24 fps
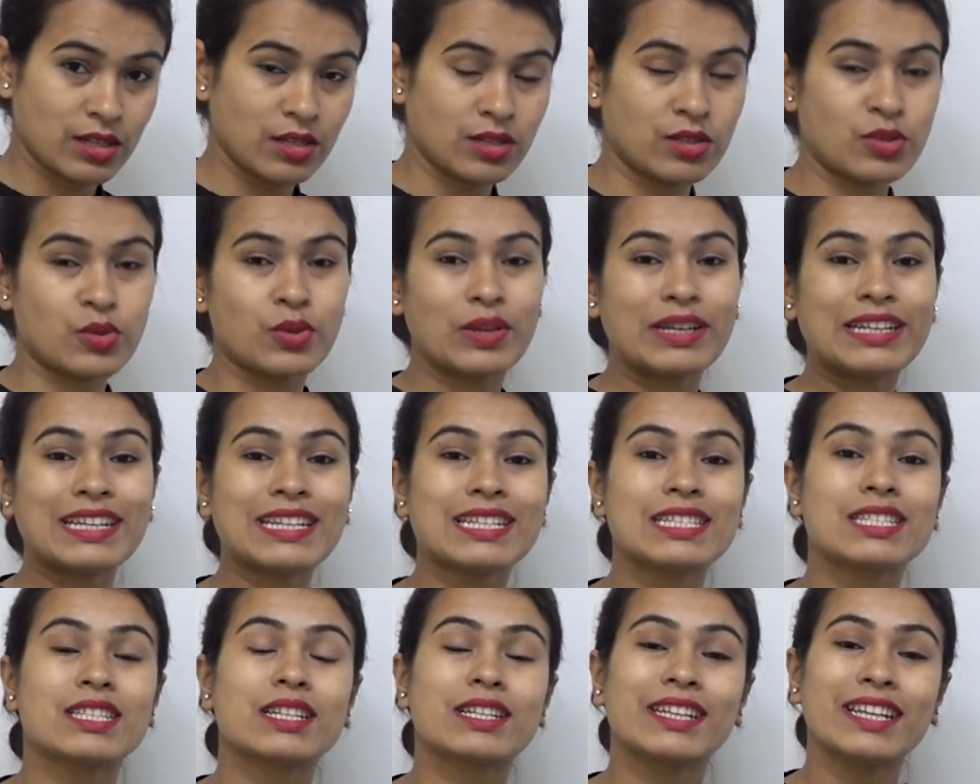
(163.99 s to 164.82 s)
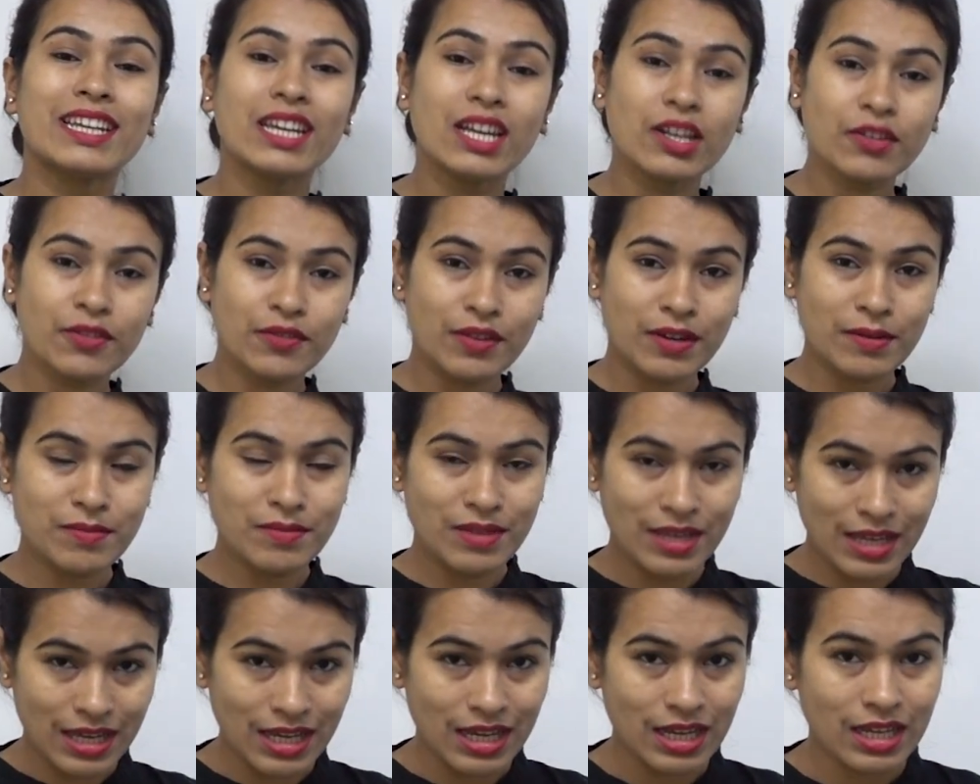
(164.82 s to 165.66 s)
So it is clear from
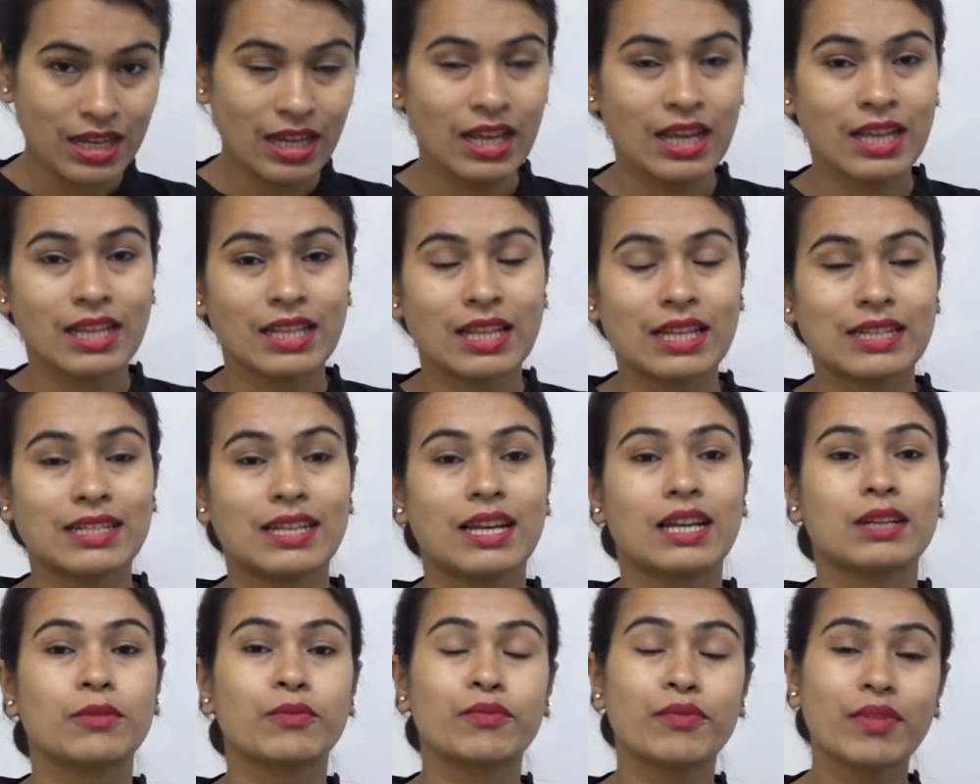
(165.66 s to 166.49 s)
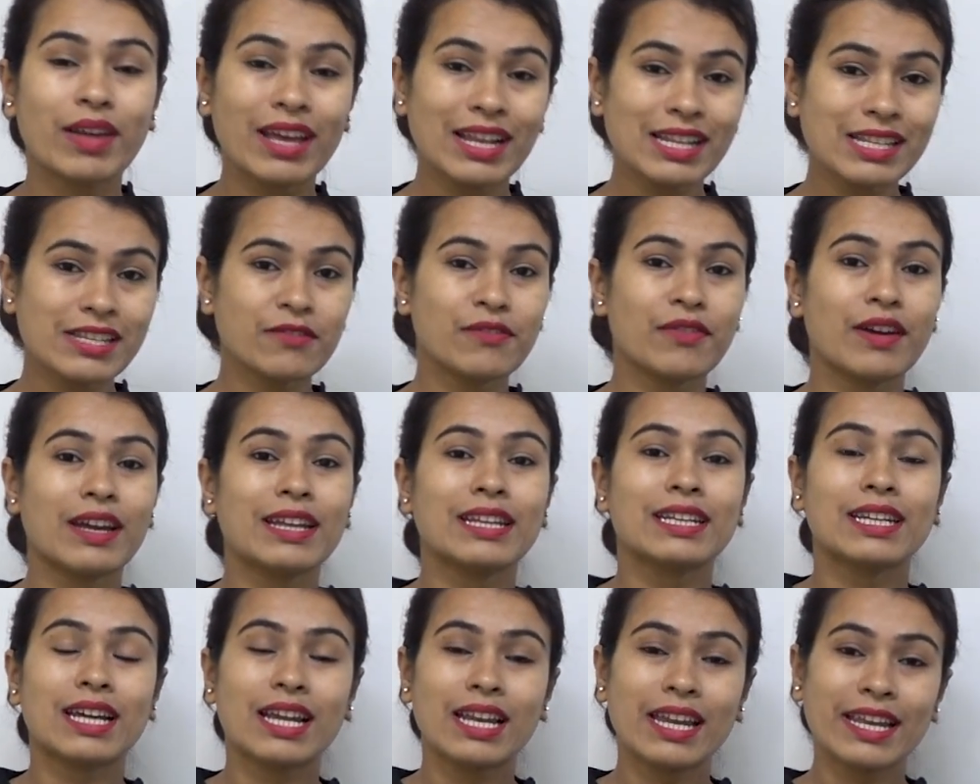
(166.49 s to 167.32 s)
here that a
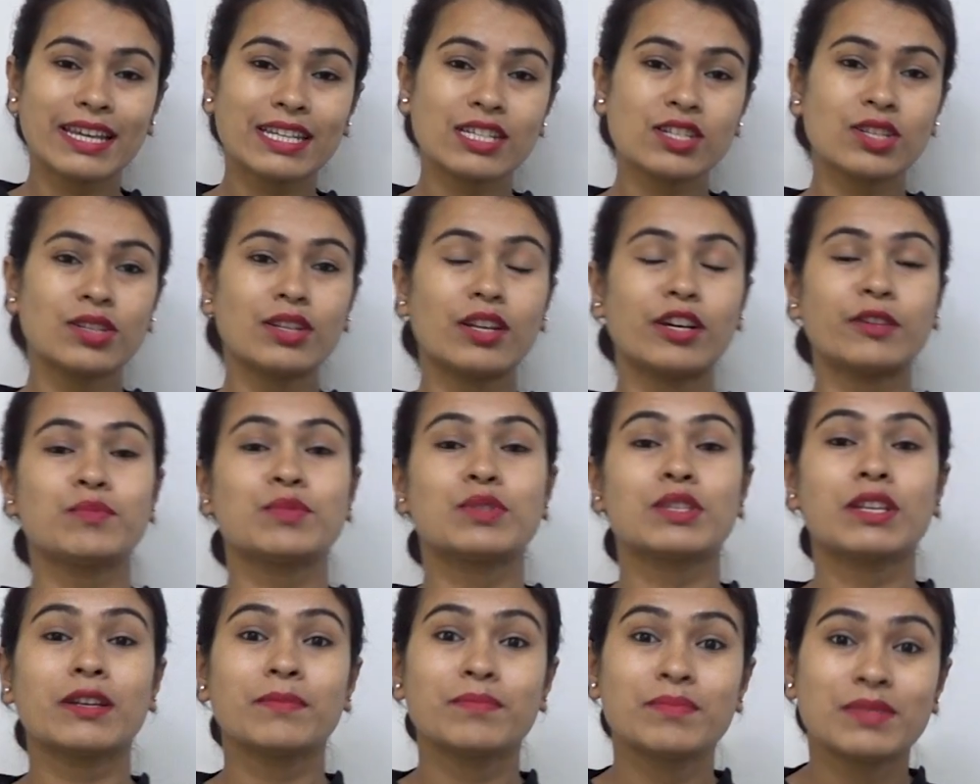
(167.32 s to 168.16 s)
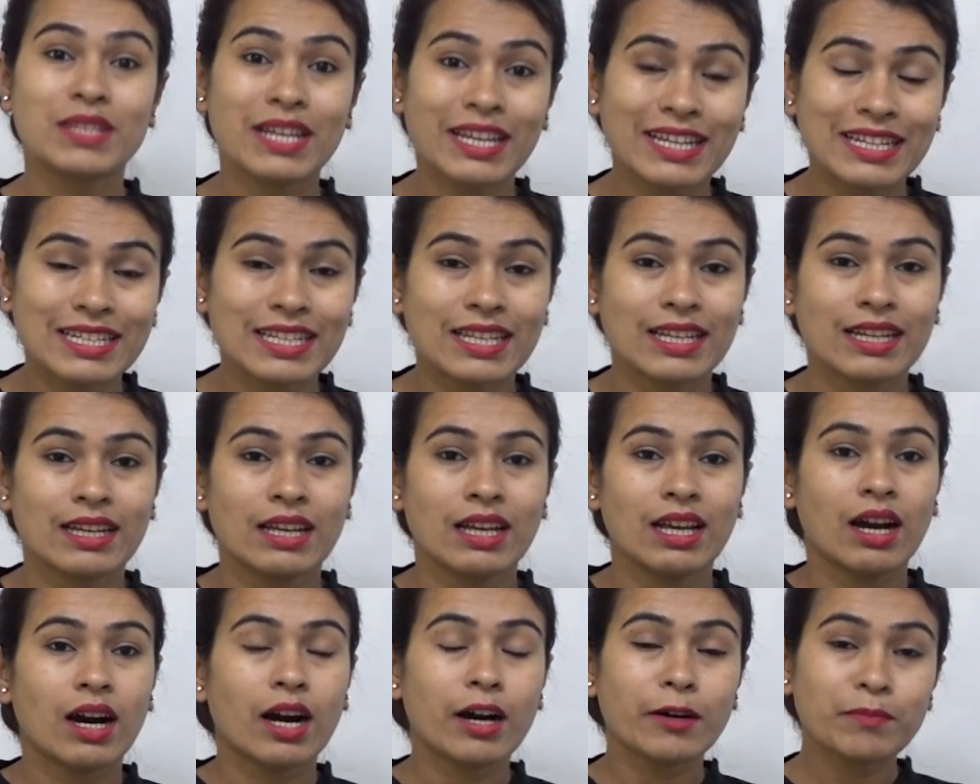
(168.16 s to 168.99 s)
well-defined collection of
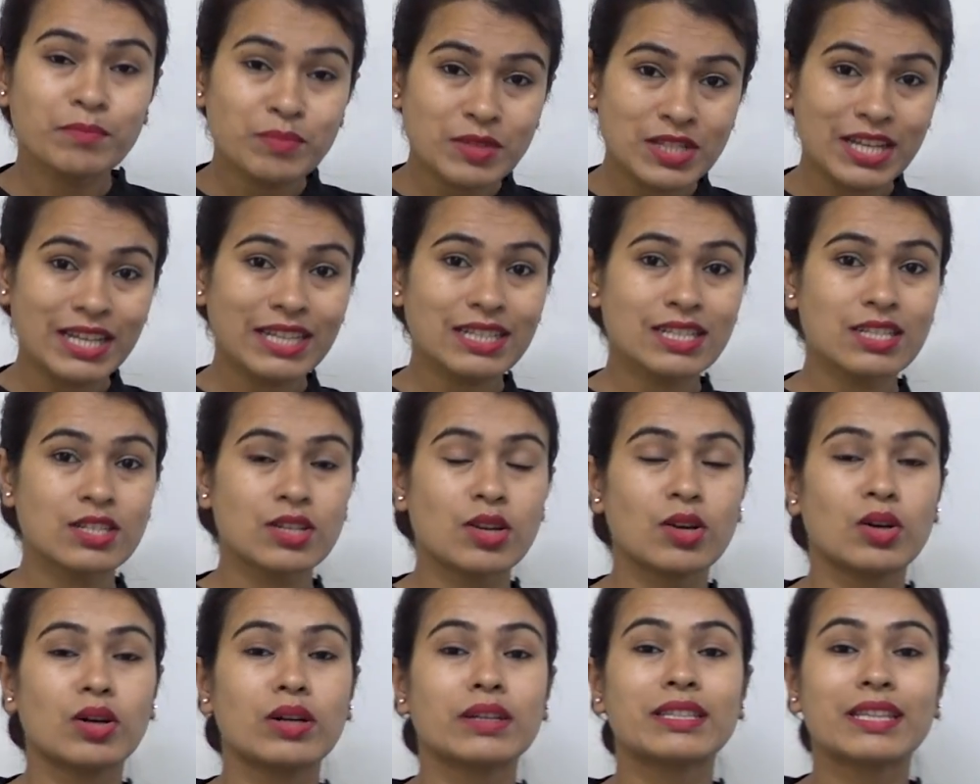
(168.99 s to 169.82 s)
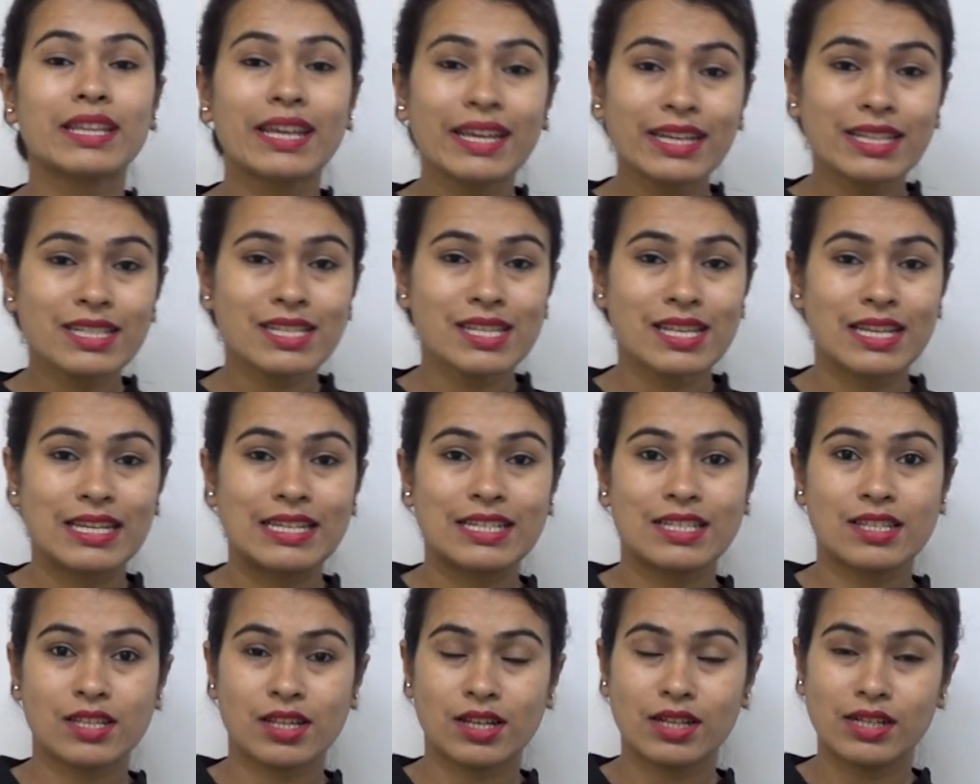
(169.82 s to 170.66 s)
objects or things
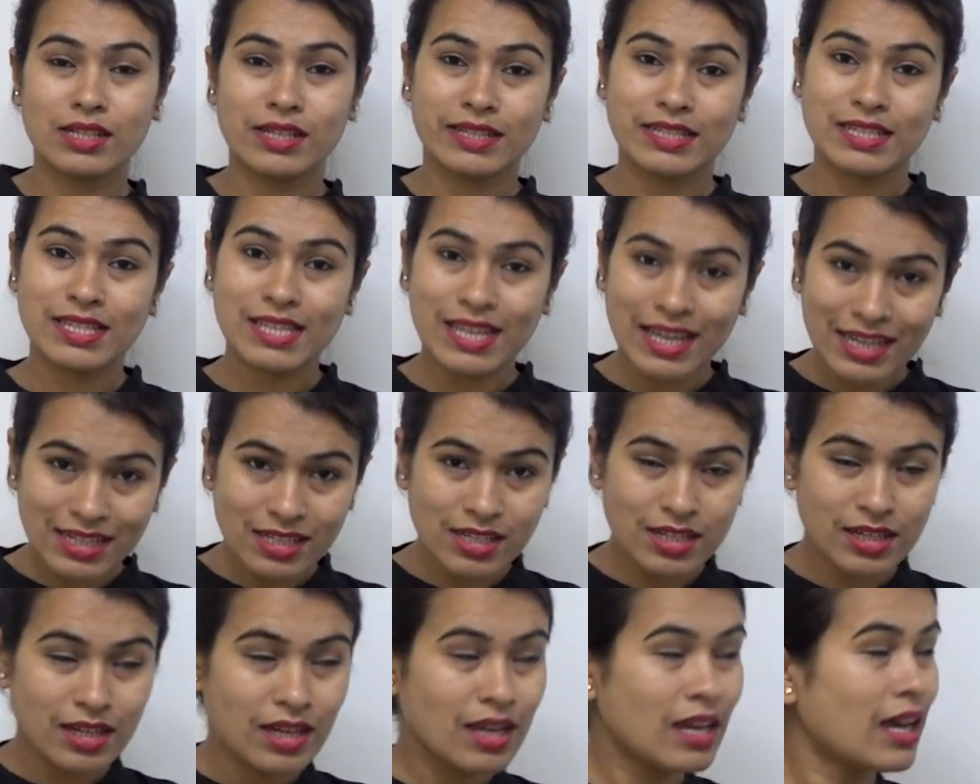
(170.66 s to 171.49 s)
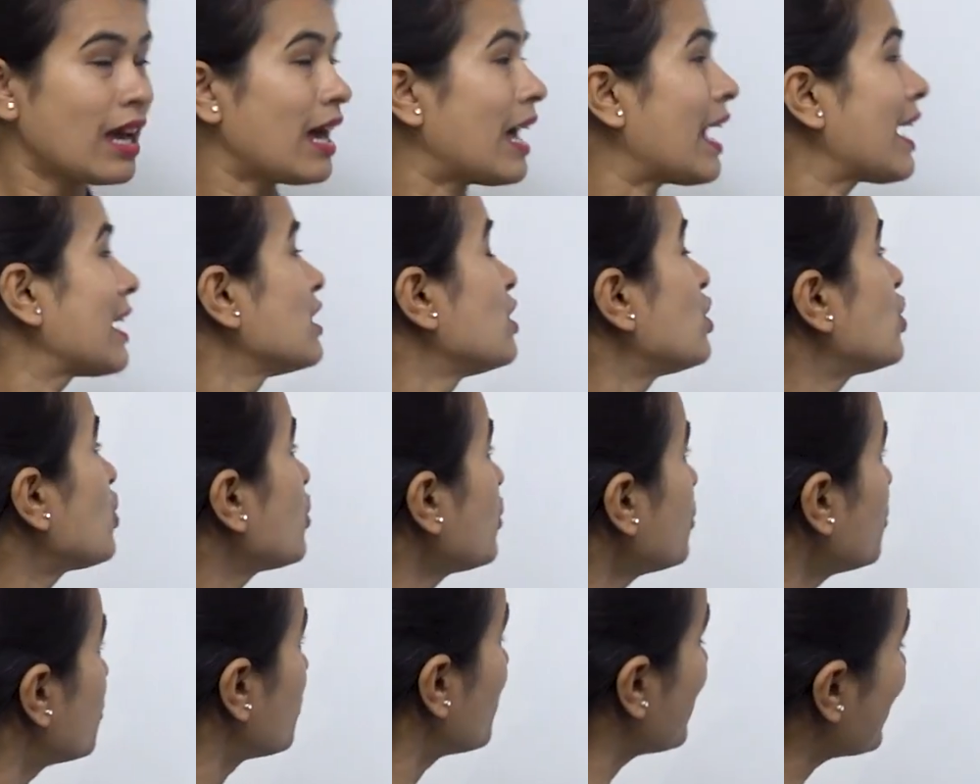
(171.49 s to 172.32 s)
is called a set, and
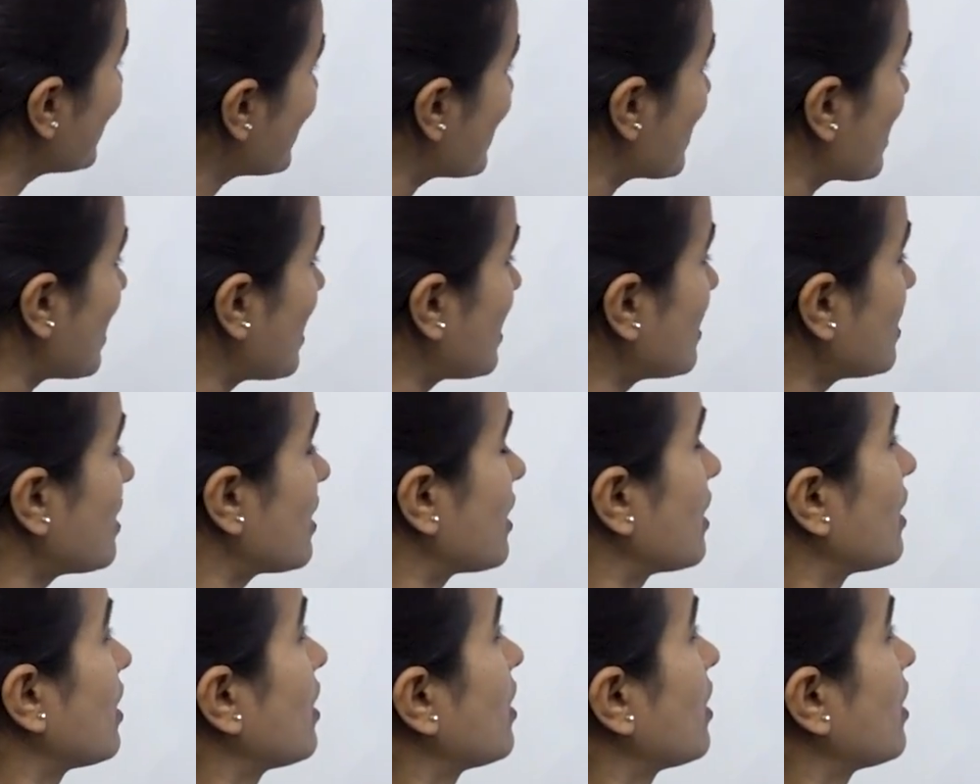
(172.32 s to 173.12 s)
to be set,